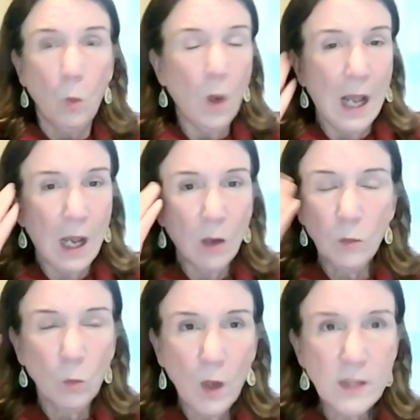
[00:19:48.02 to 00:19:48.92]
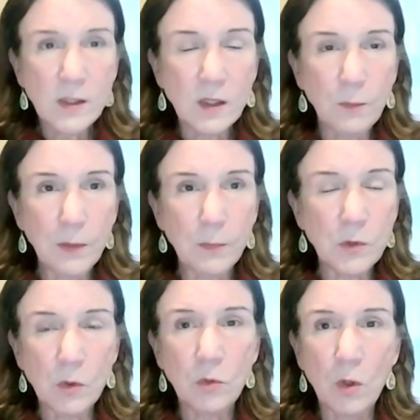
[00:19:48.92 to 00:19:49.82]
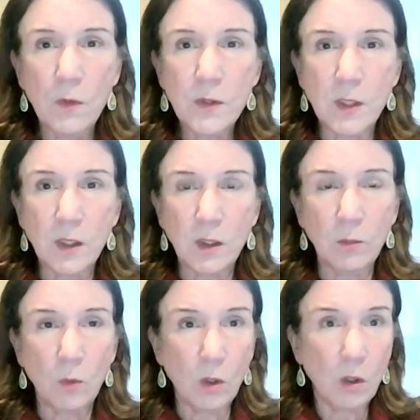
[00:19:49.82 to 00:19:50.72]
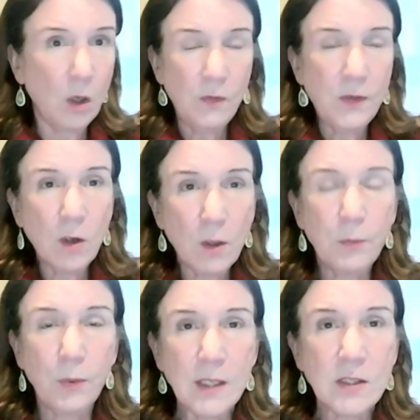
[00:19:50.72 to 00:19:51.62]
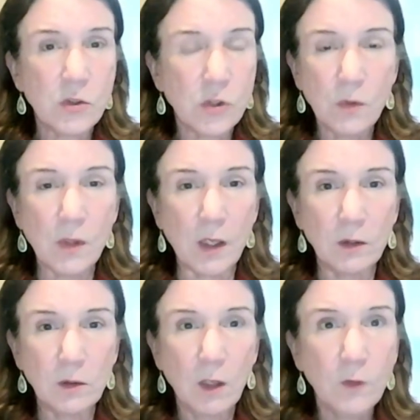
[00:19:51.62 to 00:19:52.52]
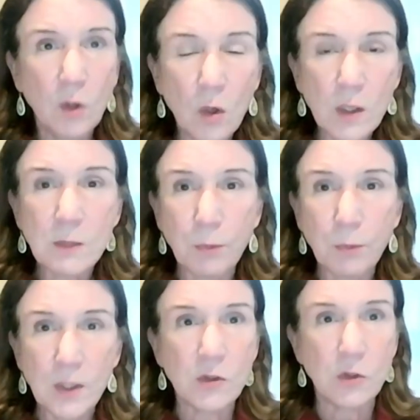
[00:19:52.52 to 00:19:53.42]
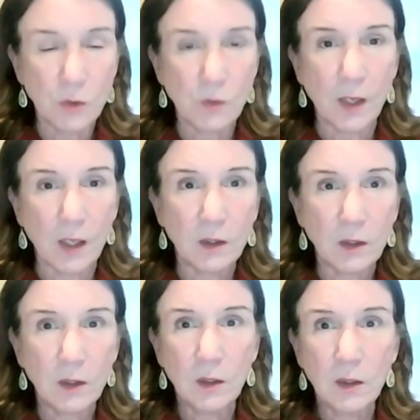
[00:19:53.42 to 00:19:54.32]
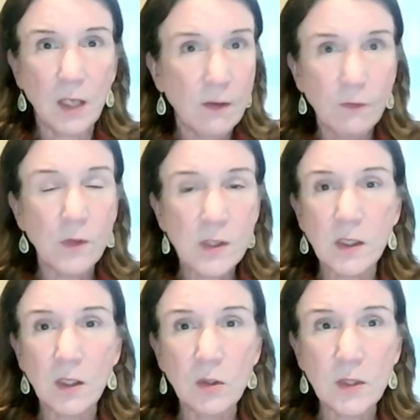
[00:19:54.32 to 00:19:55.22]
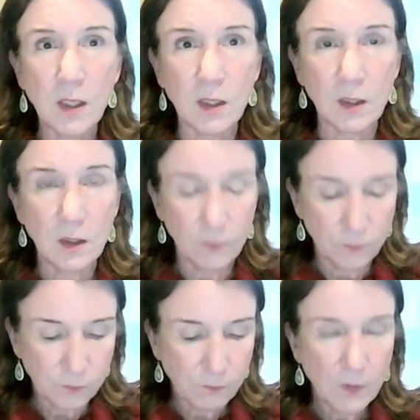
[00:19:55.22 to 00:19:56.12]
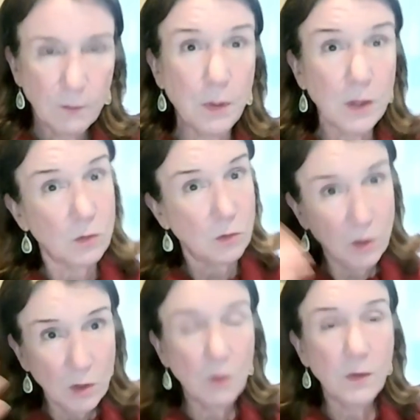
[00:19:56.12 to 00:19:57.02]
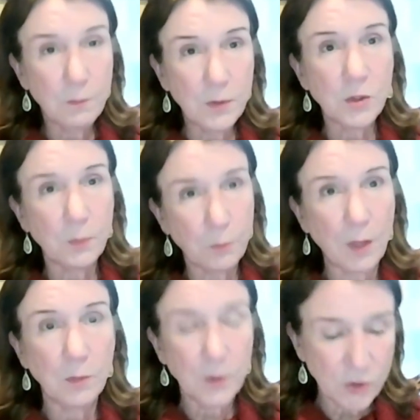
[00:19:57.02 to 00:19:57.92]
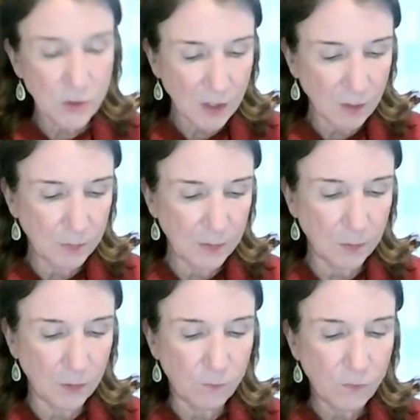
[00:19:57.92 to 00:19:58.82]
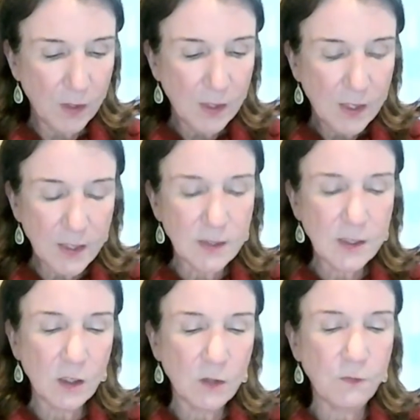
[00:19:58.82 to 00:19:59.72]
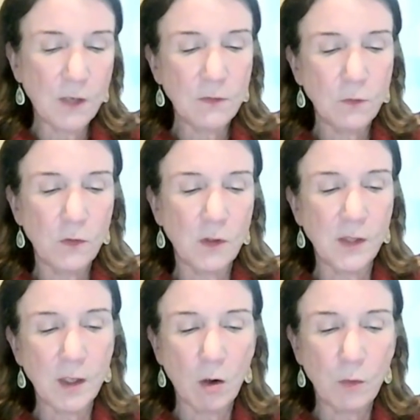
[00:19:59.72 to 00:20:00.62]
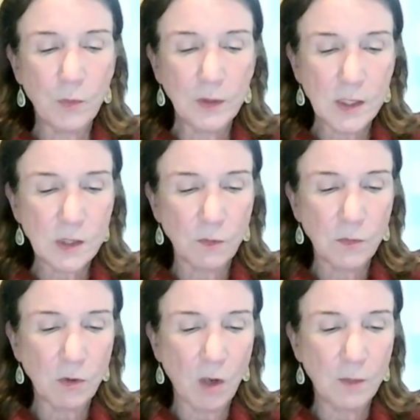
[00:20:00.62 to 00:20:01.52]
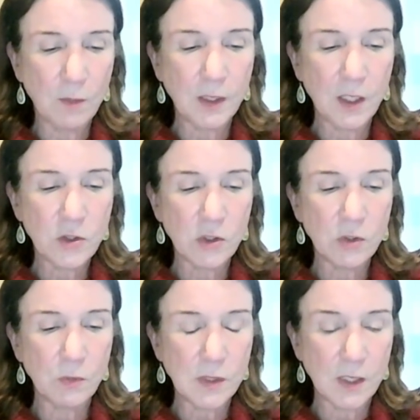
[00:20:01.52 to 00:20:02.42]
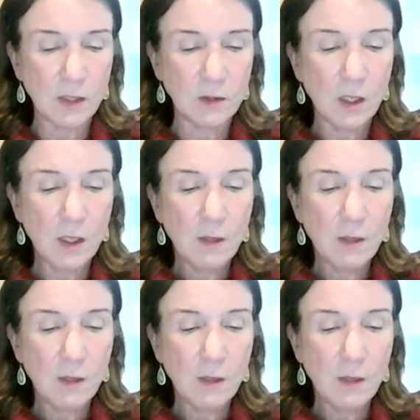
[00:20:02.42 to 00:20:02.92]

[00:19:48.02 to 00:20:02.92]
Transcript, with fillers: Well, how, why is it that people don't know this anymore? That our priests do that? Of course, priests do that every single day. But, you know, the bishop probably should tell people. Mm-hmm. He can tell the faithful that they are released from their obligation to attend